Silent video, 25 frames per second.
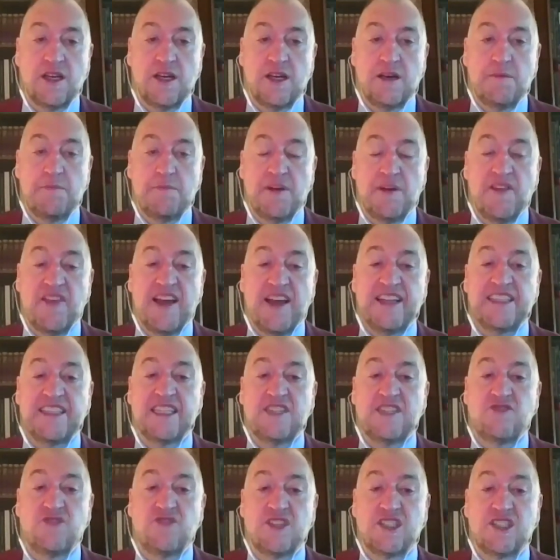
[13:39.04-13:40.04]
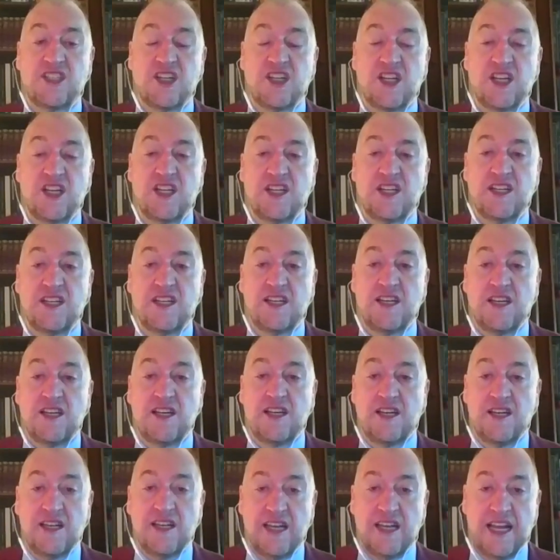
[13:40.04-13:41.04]
but they did return
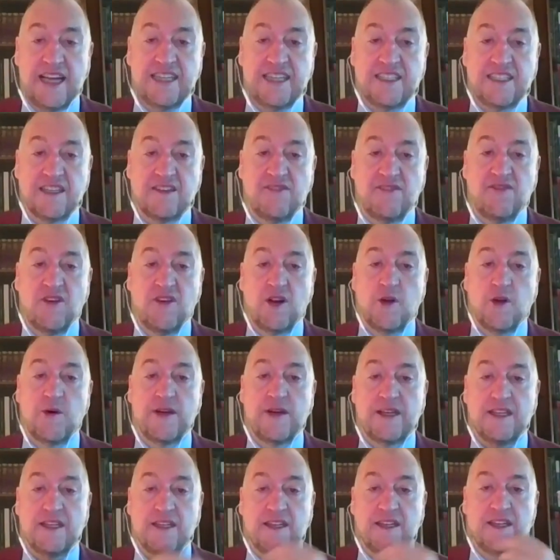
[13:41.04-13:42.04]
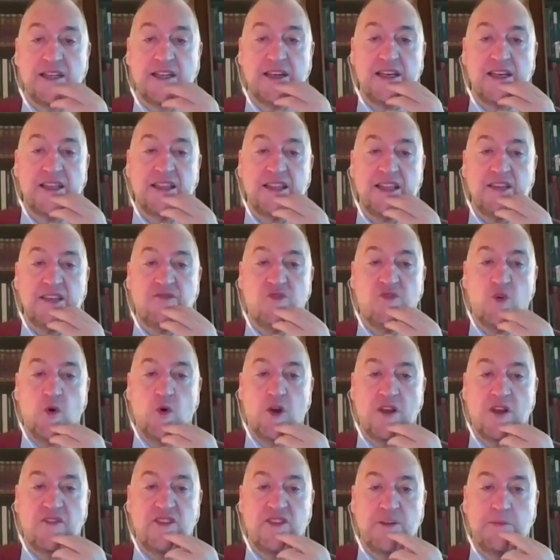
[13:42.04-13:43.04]
later following the fall
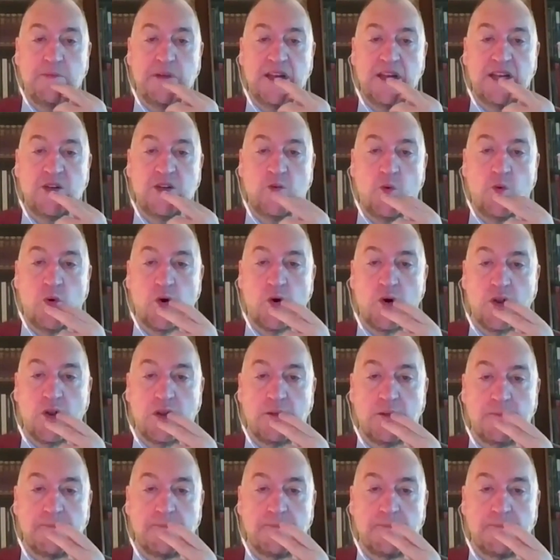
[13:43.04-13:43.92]
of the Berlin Wall.